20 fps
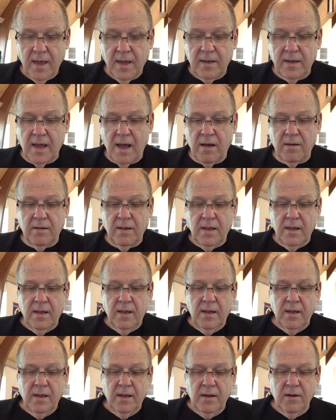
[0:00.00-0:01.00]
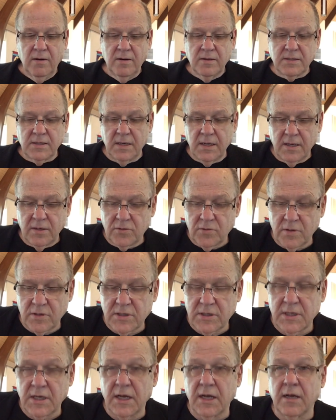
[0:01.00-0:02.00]
Now, here is an
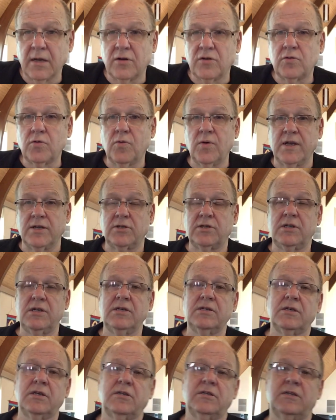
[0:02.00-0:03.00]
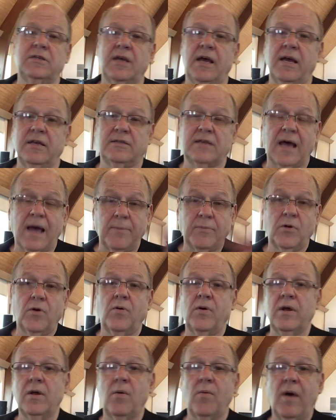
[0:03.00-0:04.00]
interesting twist. Jesus says, I'm
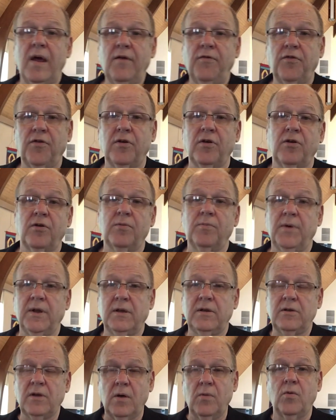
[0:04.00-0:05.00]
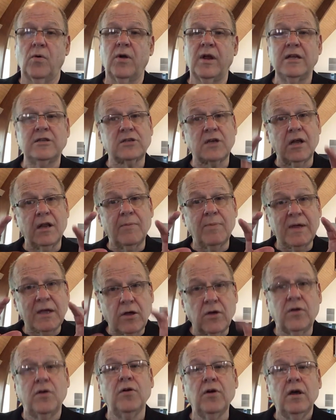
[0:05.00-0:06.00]
going away for you, but don't worry, it's going to be
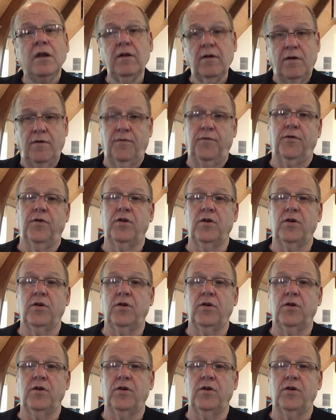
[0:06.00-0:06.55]
good for